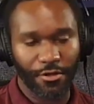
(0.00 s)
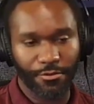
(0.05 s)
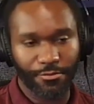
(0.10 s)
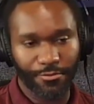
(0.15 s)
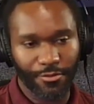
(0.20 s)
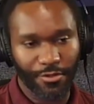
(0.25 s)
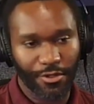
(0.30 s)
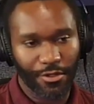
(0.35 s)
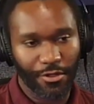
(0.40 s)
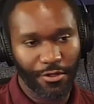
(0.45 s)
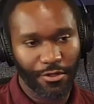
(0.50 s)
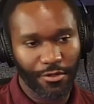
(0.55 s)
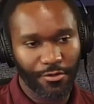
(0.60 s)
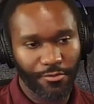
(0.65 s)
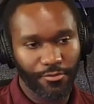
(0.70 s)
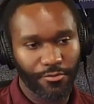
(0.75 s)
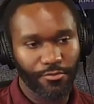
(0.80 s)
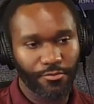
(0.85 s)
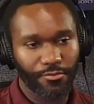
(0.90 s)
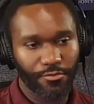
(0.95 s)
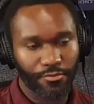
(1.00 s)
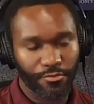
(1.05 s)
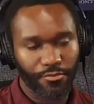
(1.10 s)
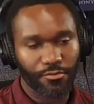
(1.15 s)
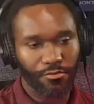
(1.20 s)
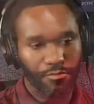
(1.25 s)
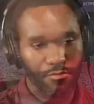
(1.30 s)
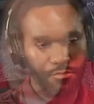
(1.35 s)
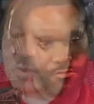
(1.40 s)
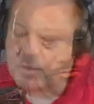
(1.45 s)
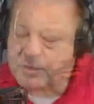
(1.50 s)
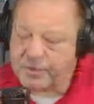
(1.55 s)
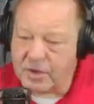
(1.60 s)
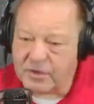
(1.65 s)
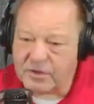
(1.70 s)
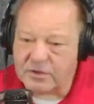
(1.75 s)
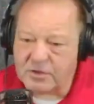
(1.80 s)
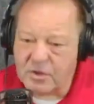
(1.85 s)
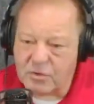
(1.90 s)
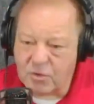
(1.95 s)
It is. It is. We work with all the
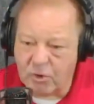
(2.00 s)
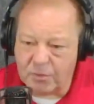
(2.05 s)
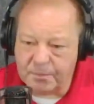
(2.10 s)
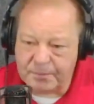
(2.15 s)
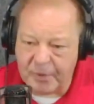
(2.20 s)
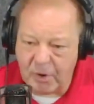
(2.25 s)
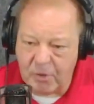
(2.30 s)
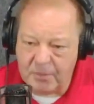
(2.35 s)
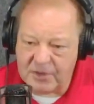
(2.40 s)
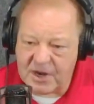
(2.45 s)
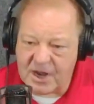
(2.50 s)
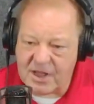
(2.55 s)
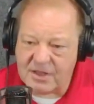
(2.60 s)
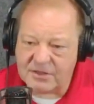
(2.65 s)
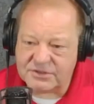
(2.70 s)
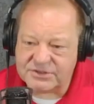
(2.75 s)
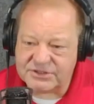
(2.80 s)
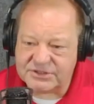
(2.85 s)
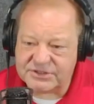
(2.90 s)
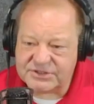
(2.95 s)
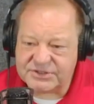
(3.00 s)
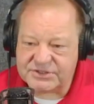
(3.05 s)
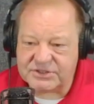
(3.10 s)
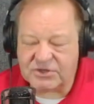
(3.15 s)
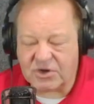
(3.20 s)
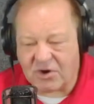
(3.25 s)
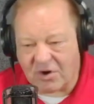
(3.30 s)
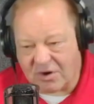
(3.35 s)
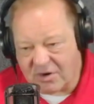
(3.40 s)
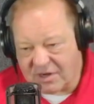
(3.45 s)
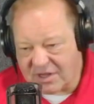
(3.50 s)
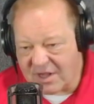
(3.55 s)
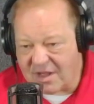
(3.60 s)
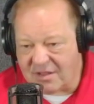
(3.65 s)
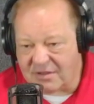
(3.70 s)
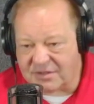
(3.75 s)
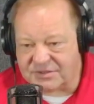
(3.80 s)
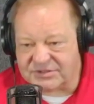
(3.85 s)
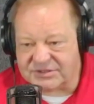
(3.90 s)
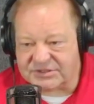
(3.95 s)
local pulmonologists and
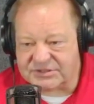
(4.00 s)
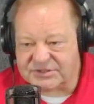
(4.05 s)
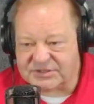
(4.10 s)
cardiologists.